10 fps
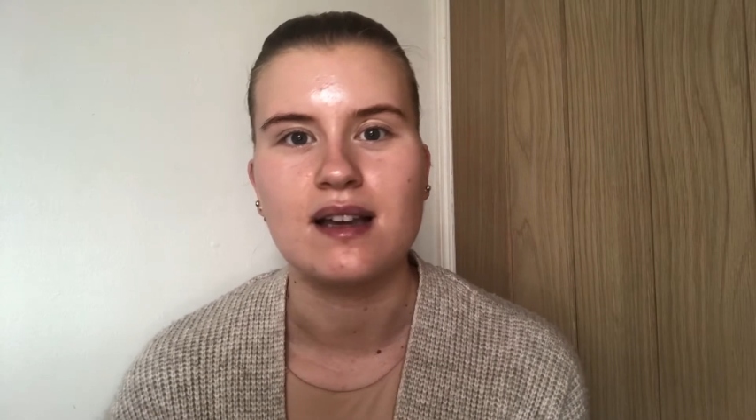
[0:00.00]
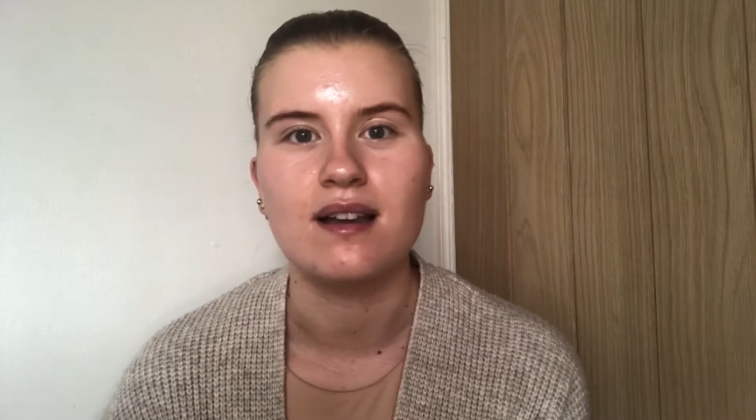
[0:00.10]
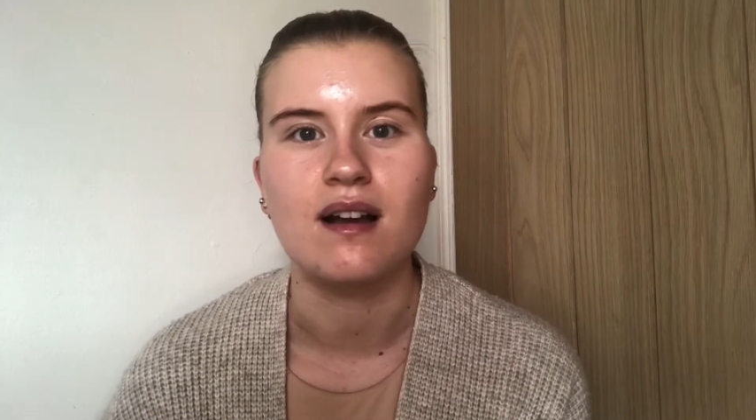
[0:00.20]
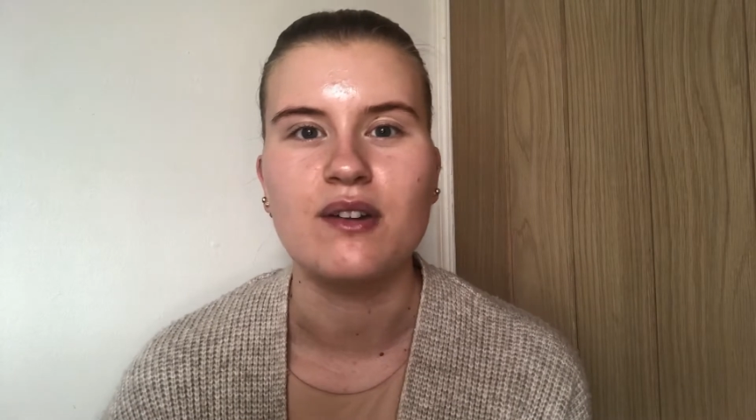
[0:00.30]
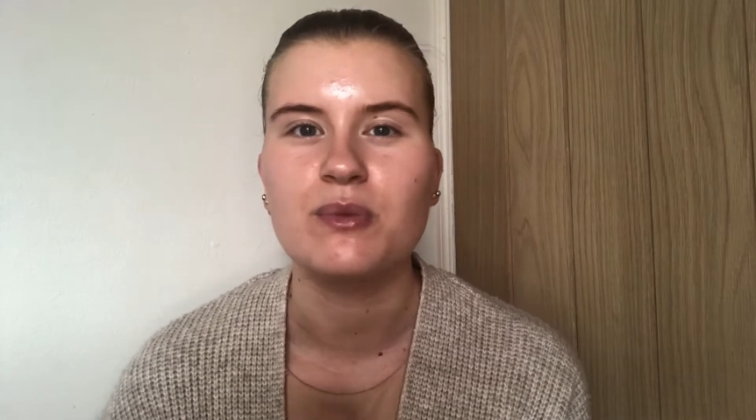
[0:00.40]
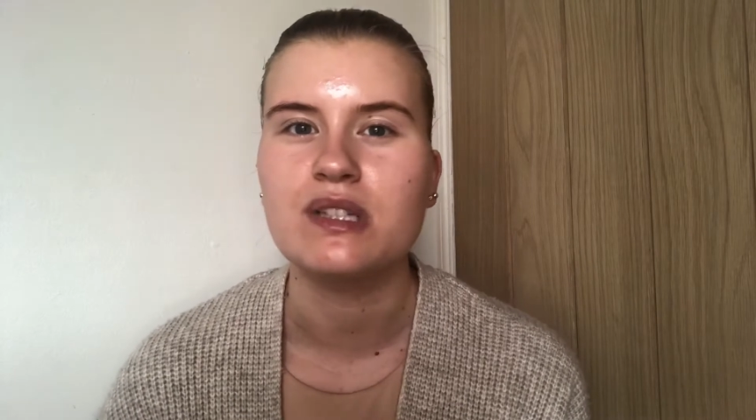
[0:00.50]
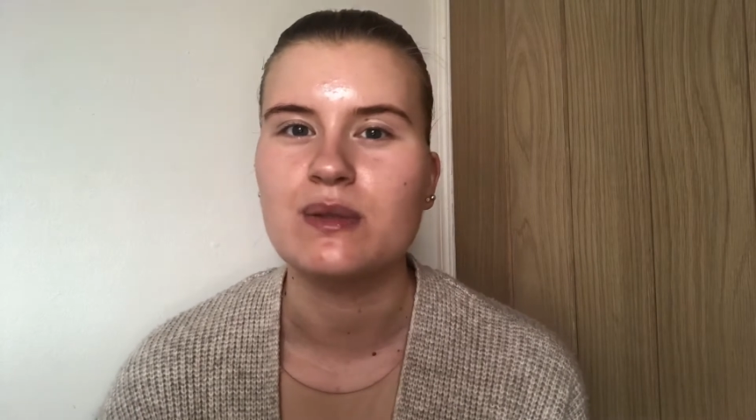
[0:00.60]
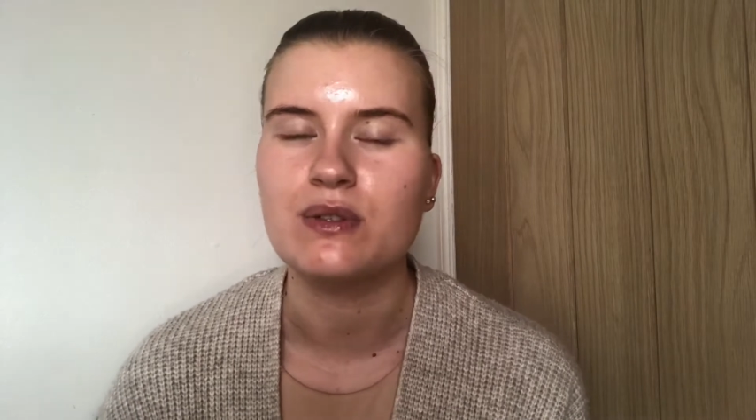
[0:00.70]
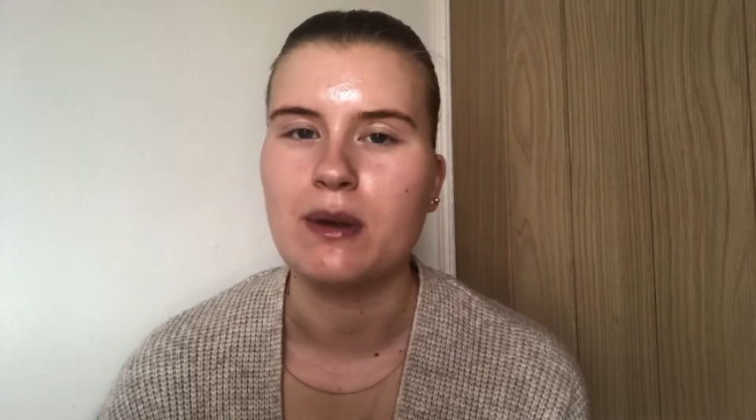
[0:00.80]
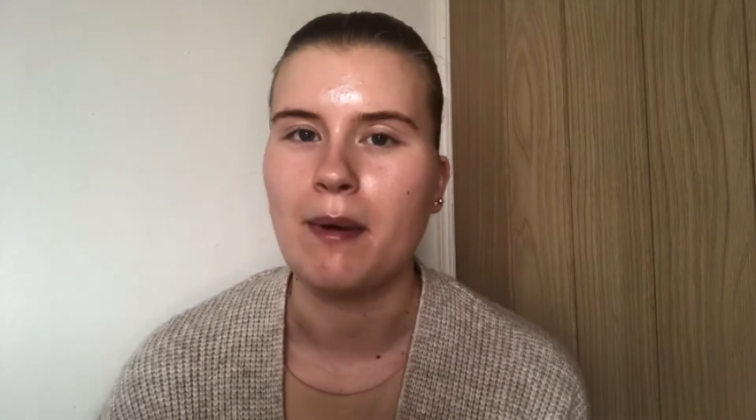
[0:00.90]
I kind of want to
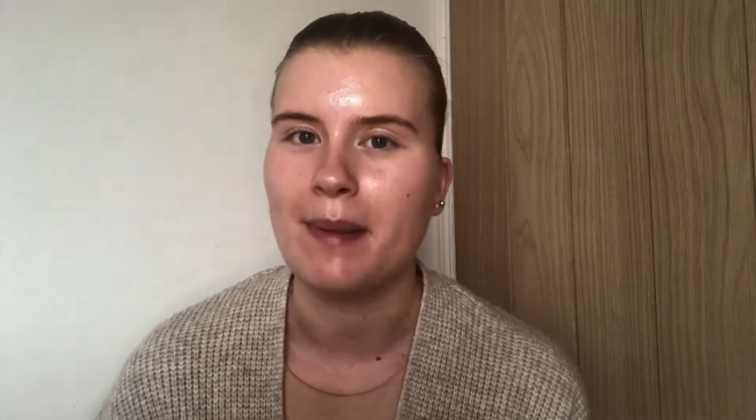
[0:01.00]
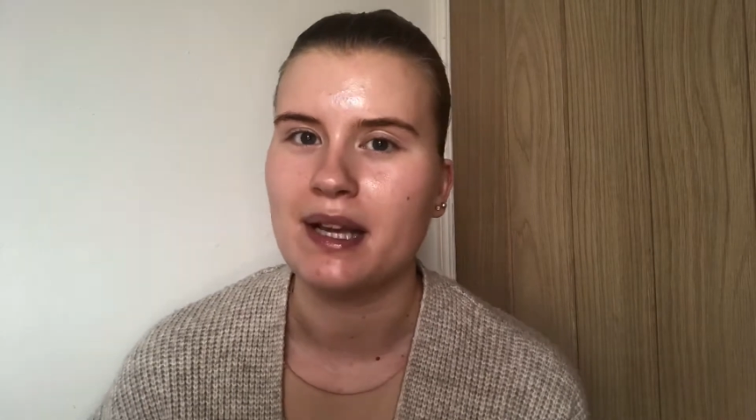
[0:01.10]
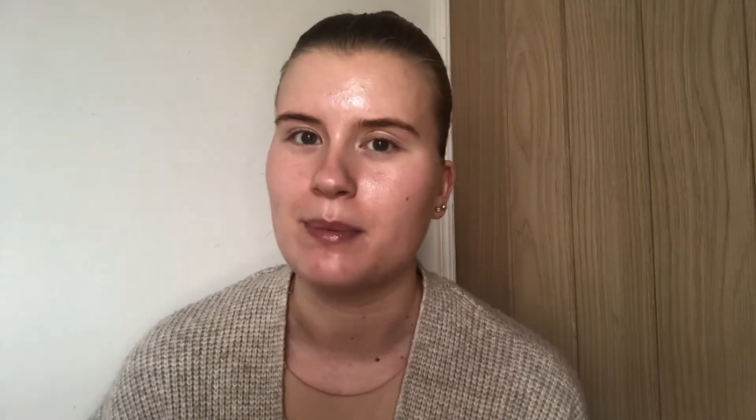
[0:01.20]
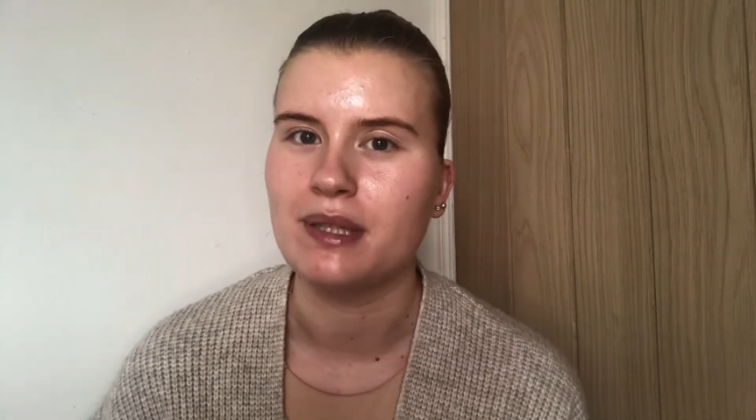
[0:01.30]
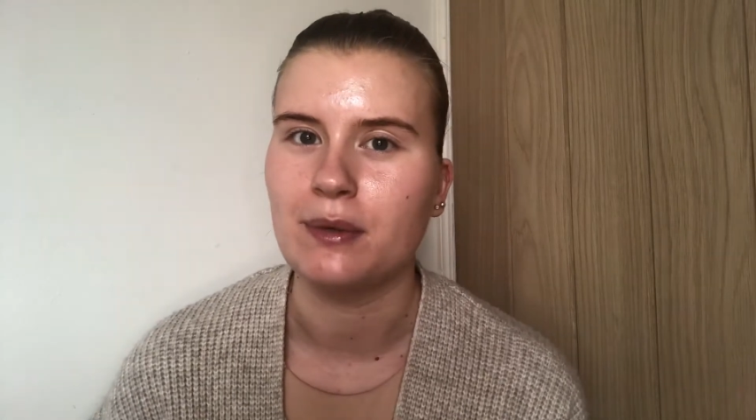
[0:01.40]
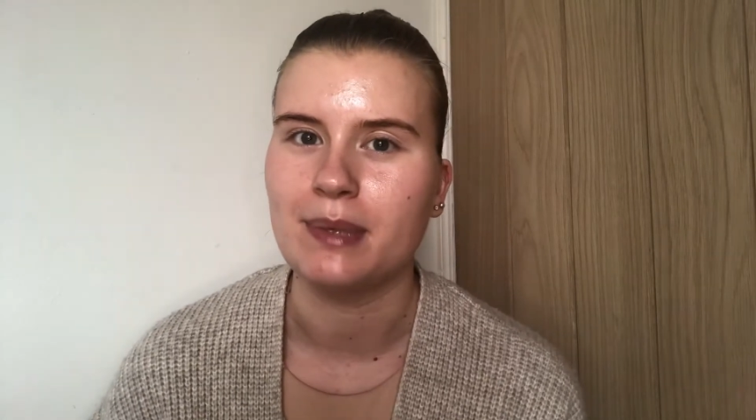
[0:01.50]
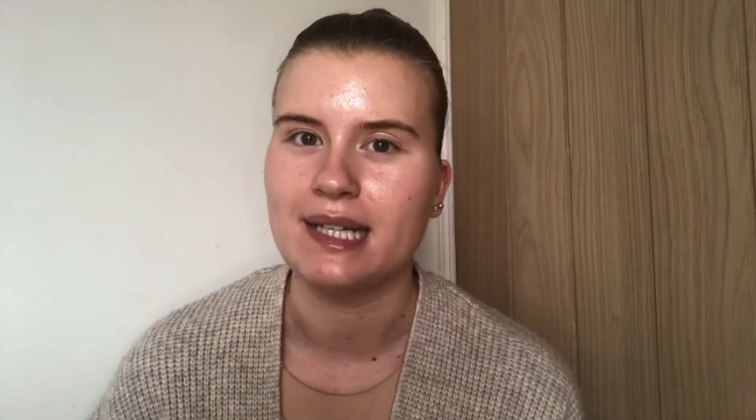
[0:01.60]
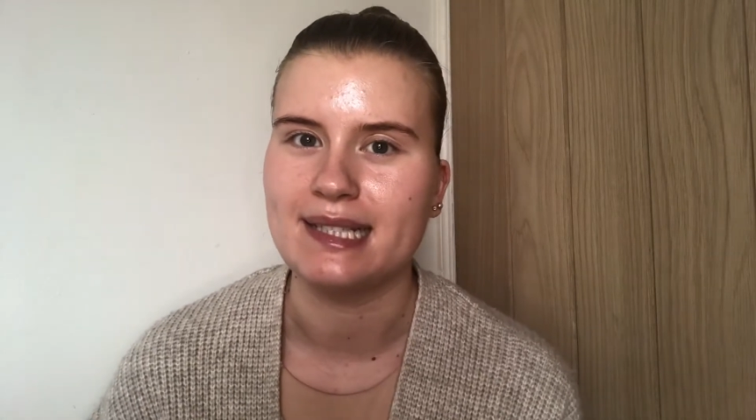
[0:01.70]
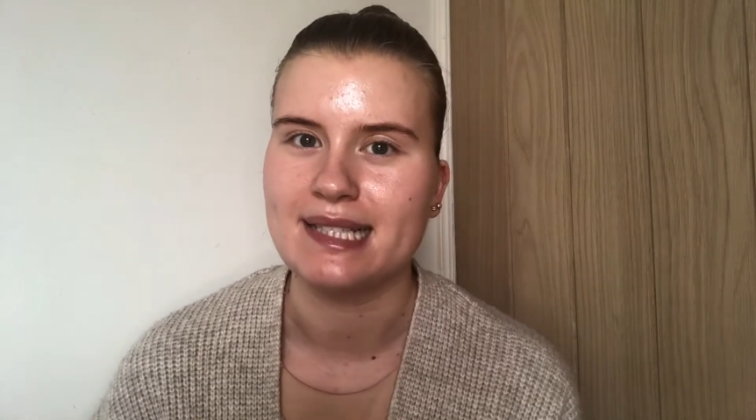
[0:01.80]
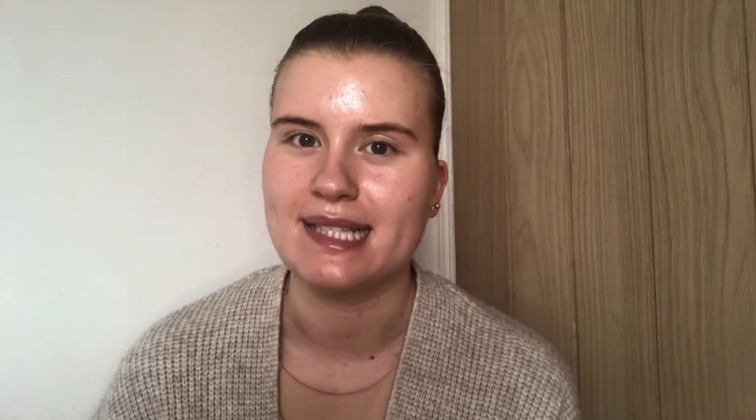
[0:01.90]
switch up my makeup a little bit
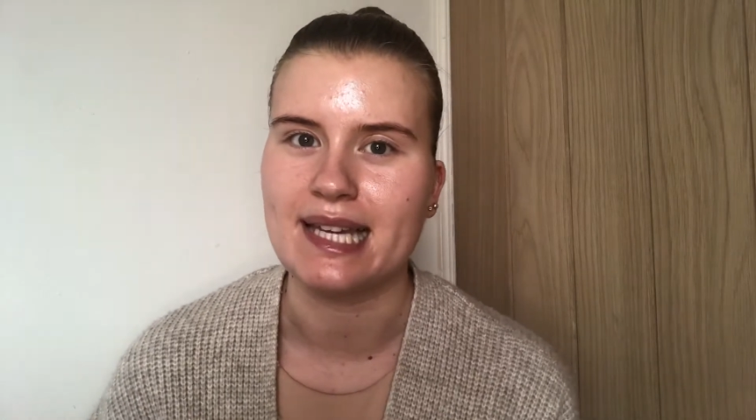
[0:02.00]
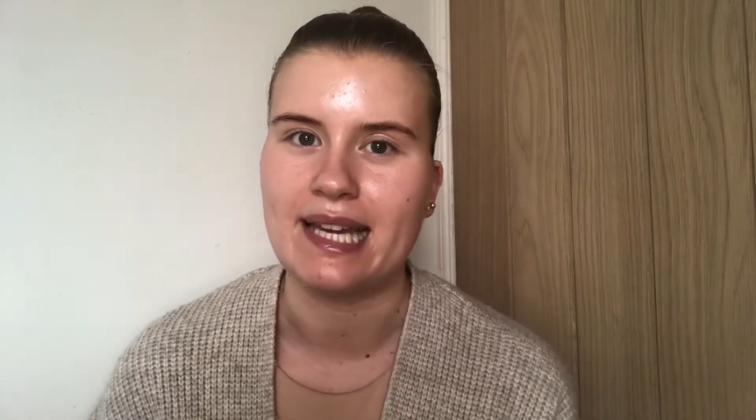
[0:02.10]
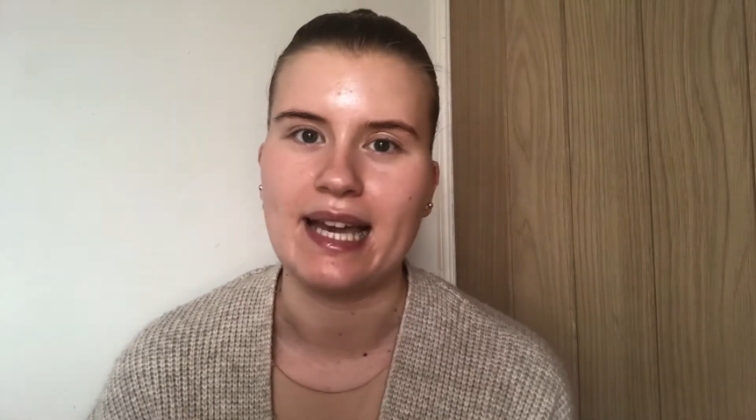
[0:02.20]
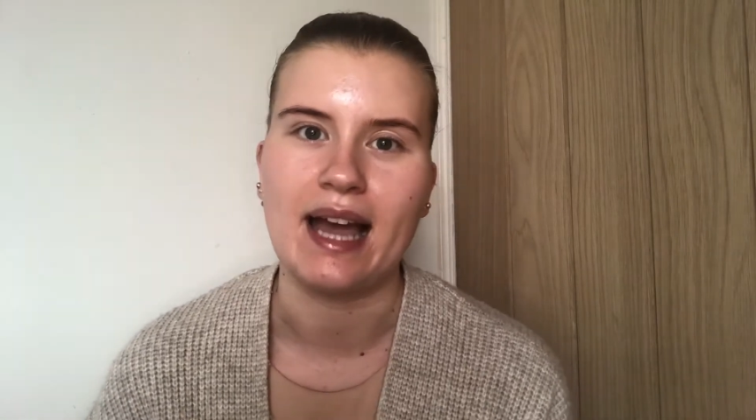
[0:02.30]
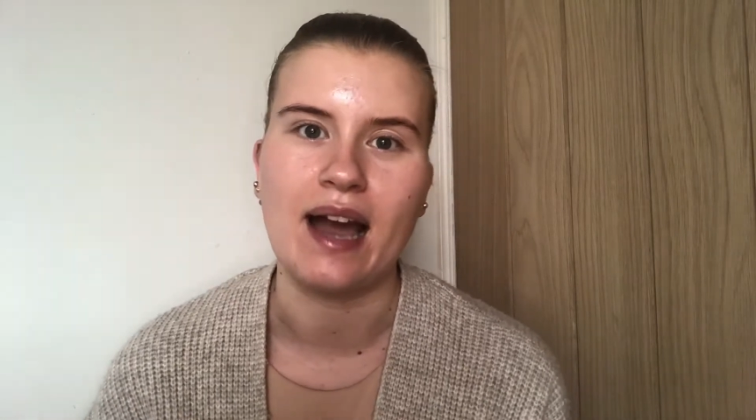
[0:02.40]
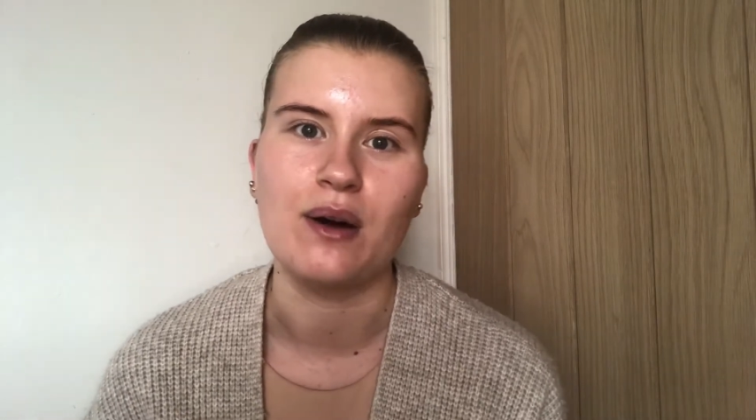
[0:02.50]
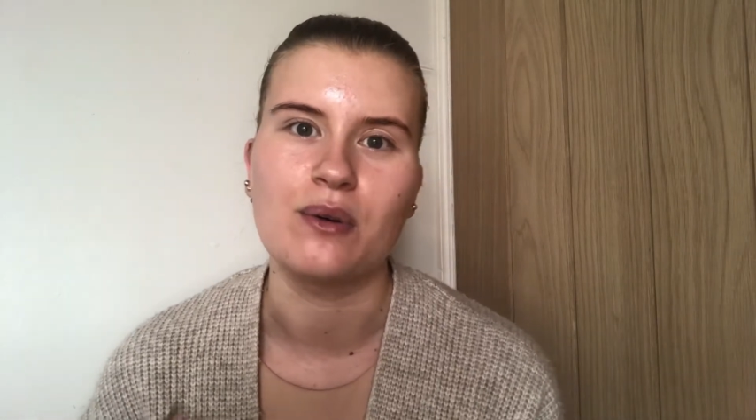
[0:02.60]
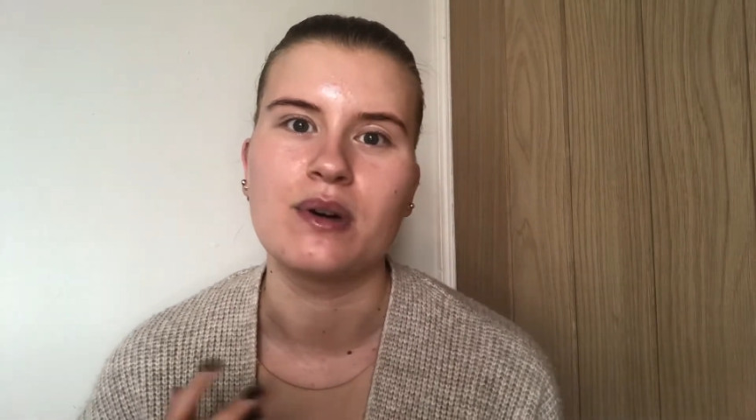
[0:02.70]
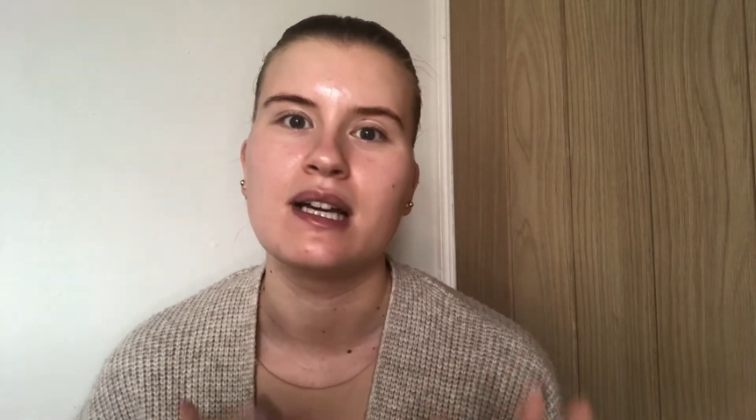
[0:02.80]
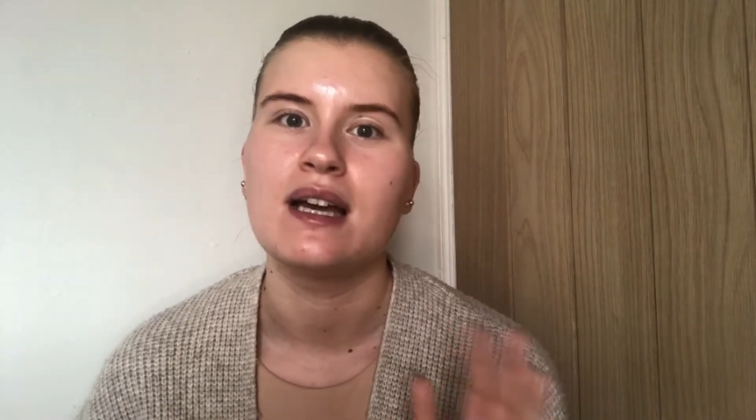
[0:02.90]
and see how